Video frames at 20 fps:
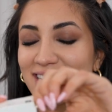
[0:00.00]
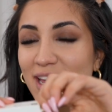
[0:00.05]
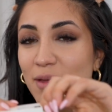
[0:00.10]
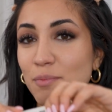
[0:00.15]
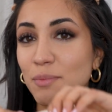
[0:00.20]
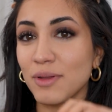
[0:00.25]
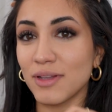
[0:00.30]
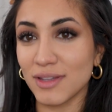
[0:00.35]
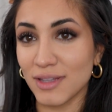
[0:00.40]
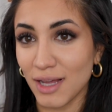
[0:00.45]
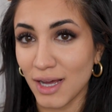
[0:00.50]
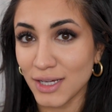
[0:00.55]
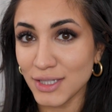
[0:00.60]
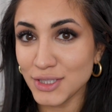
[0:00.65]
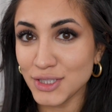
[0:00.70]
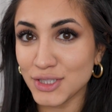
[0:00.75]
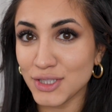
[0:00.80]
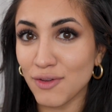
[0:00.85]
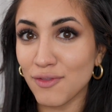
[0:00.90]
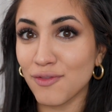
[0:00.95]
a
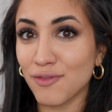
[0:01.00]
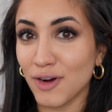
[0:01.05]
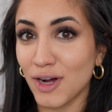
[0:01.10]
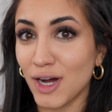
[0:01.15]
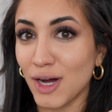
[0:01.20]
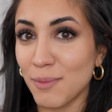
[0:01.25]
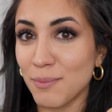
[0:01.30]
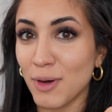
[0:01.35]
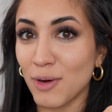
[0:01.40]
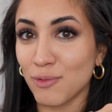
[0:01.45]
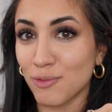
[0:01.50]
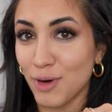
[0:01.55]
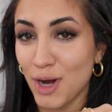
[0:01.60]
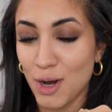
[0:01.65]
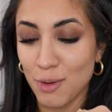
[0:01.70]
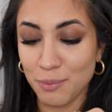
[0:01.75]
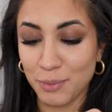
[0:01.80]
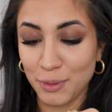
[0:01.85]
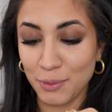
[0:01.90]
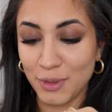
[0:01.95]
blush from
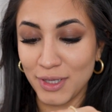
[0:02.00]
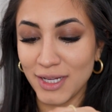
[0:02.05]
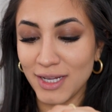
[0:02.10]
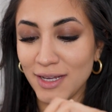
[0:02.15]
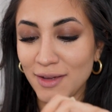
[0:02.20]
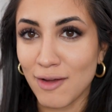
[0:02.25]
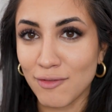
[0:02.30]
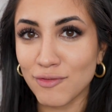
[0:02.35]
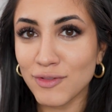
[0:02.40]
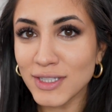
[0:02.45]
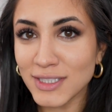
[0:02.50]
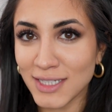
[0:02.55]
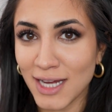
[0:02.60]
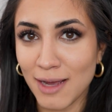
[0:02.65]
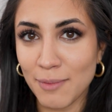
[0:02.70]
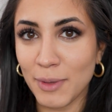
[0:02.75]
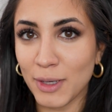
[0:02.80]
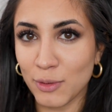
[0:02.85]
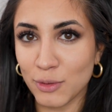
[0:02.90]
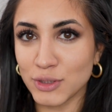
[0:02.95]
Rare Beauty. Every
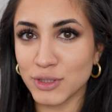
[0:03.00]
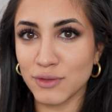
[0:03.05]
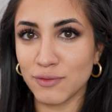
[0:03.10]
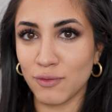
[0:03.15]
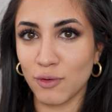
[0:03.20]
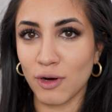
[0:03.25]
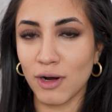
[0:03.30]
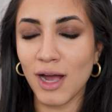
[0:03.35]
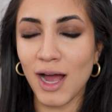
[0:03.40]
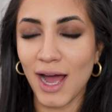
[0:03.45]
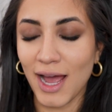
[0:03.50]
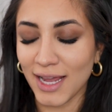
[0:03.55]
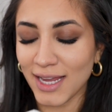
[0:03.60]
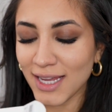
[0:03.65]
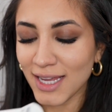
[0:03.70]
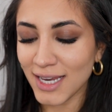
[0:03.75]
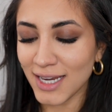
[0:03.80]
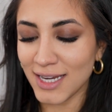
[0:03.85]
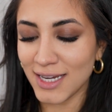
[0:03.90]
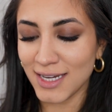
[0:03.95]
time I go to Sephora, I
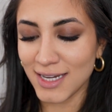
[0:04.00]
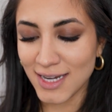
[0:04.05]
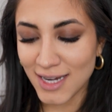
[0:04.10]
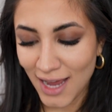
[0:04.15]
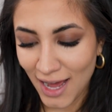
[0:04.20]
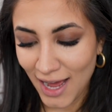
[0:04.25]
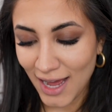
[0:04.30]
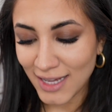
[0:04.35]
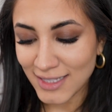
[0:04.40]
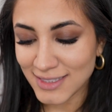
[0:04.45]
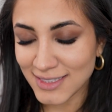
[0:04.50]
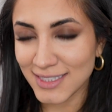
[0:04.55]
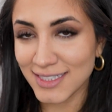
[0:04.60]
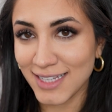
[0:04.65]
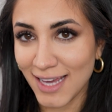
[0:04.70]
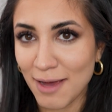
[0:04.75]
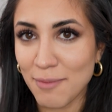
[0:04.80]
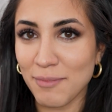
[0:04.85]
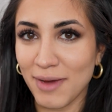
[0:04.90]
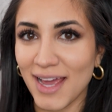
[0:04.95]
cannot
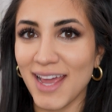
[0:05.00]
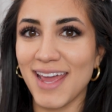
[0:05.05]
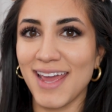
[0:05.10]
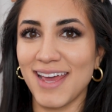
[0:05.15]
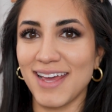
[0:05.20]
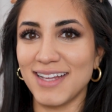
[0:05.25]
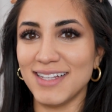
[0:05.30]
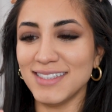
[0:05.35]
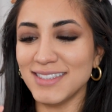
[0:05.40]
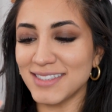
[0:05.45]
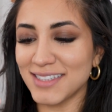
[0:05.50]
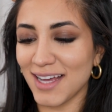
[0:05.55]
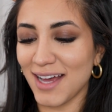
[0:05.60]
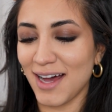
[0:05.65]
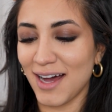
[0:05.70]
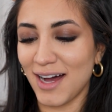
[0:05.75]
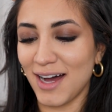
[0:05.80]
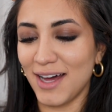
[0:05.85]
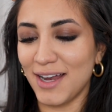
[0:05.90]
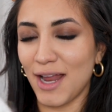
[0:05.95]
get my hands
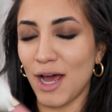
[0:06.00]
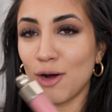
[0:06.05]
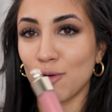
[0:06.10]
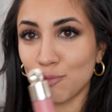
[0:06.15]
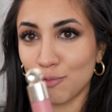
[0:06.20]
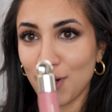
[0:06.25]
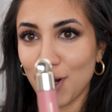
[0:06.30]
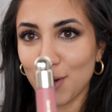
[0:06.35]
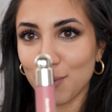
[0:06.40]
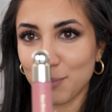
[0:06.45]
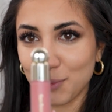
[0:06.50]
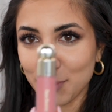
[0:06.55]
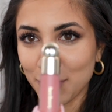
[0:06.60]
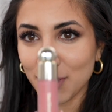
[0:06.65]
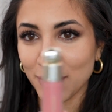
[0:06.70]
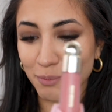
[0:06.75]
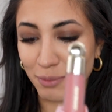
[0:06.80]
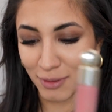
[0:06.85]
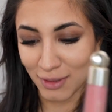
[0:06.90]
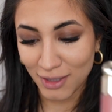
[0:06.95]
on a Rare
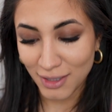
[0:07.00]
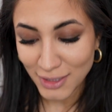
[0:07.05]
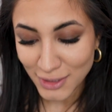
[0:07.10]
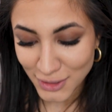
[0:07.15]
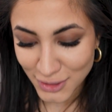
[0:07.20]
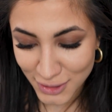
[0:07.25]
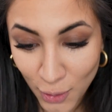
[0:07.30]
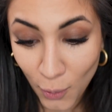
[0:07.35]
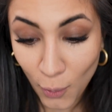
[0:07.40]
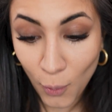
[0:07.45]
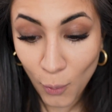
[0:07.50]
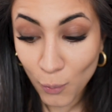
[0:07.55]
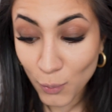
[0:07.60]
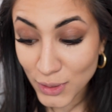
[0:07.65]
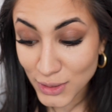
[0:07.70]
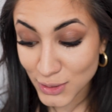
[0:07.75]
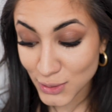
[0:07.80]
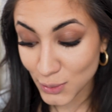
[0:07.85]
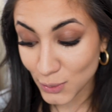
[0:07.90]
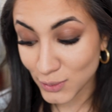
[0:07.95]
Beauty blush. They're
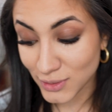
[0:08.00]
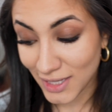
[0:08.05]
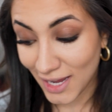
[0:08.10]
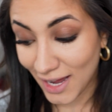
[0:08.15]
always sold